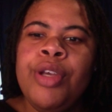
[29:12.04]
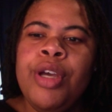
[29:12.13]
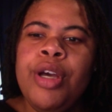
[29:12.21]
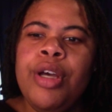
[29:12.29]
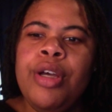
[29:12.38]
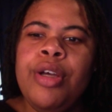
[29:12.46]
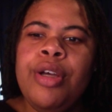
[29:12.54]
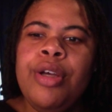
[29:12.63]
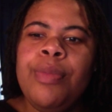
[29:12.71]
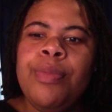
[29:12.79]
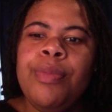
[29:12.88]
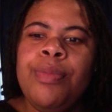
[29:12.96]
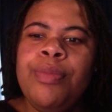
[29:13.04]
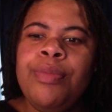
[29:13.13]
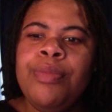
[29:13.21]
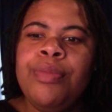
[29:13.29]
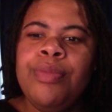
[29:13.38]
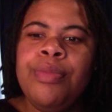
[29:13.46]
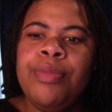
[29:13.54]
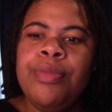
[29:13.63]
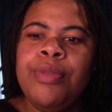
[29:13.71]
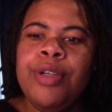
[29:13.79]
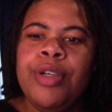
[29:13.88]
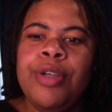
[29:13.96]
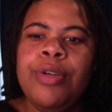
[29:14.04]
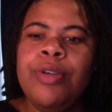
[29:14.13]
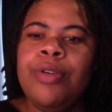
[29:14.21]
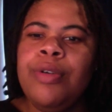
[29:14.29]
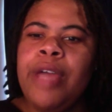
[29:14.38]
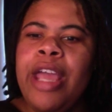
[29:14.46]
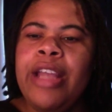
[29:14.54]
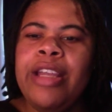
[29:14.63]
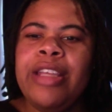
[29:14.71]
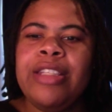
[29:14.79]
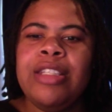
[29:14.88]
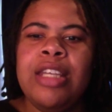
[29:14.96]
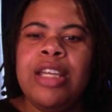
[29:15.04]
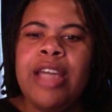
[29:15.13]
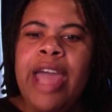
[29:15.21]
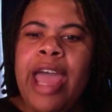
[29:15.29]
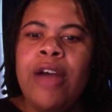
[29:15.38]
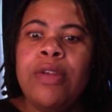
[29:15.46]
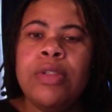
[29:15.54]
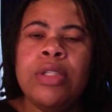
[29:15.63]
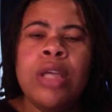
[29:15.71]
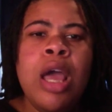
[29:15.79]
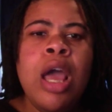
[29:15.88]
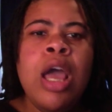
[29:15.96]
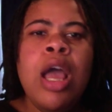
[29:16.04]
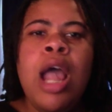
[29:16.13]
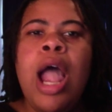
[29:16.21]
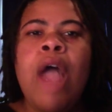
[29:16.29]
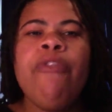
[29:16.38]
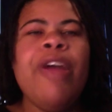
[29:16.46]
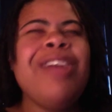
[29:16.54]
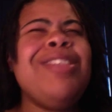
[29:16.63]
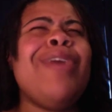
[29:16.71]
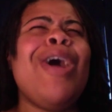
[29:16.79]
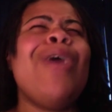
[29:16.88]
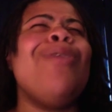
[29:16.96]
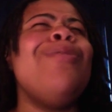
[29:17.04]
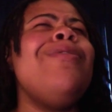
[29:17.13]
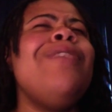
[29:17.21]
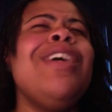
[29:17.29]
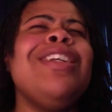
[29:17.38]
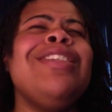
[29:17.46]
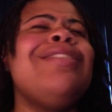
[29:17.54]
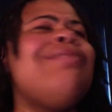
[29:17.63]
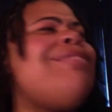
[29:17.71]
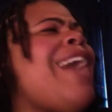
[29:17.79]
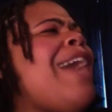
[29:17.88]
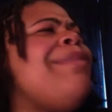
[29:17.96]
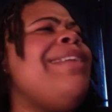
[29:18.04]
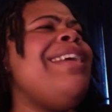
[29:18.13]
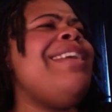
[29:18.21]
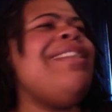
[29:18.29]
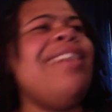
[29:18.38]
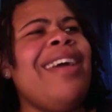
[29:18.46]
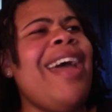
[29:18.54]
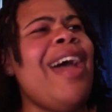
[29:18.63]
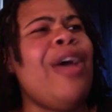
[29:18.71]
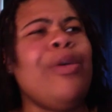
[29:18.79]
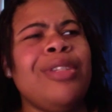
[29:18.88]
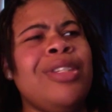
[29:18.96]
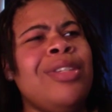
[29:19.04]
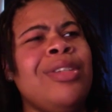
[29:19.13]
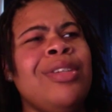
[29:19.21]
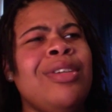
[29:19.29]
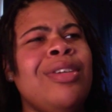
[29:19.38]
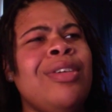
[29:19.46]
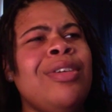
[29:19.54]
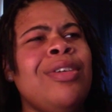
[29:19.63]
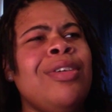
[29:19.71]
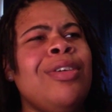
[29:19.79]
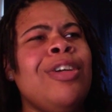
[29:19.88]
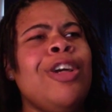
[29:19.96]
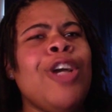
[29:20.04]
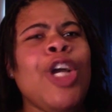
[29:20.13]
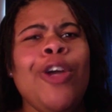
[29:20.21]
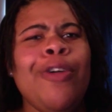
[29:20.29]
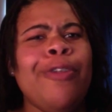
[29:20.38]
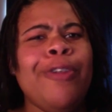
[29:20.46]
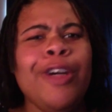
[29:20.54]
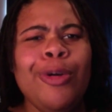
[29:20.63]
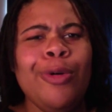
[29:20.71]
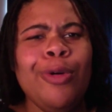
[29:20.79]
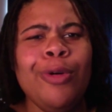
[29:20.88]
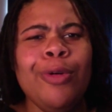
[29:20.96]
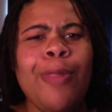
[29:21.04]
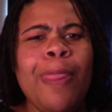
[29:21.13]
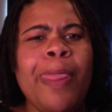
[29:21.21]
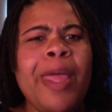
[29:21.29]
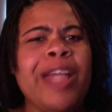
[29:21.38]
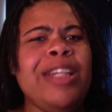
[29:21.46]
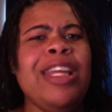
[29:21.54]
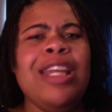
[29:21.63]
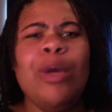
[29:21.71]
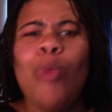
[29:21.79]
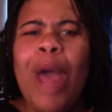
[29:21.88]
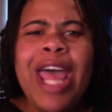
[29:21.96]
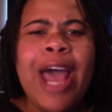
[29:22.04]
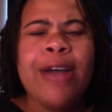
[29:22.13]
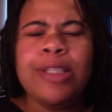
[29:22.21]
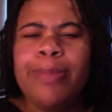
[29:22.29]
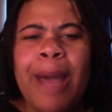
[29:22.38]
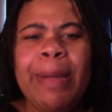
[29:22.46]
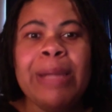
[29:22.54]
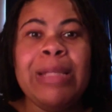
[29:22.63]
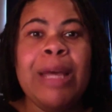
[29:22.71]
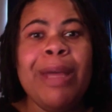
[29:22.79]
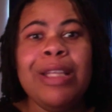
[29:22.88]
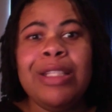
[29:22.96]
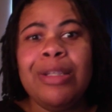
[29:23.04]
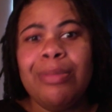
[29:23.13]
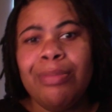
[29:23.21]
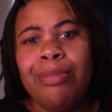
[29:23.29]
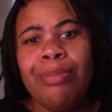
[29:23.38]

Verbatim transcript: um, Google and this nigga house. First of all, who the fuck is typing in nigga house for Google? and then a White House pop up talking about some